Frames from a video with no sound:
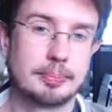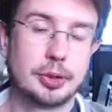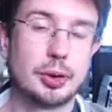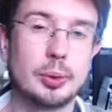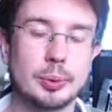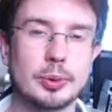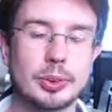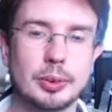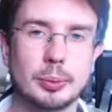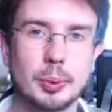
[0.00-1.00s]

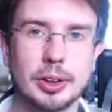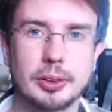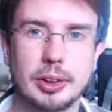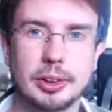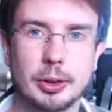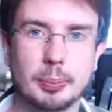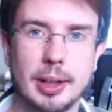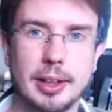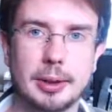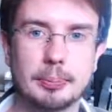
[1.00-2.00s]
choose which creature to
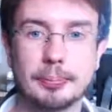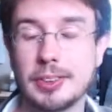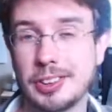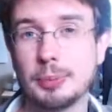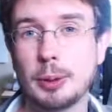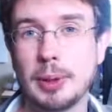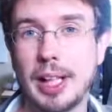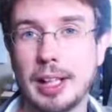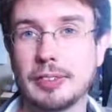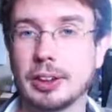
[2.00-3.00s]
play simply by
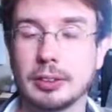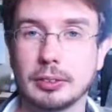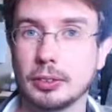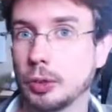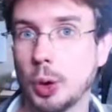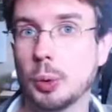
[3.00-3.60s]
having no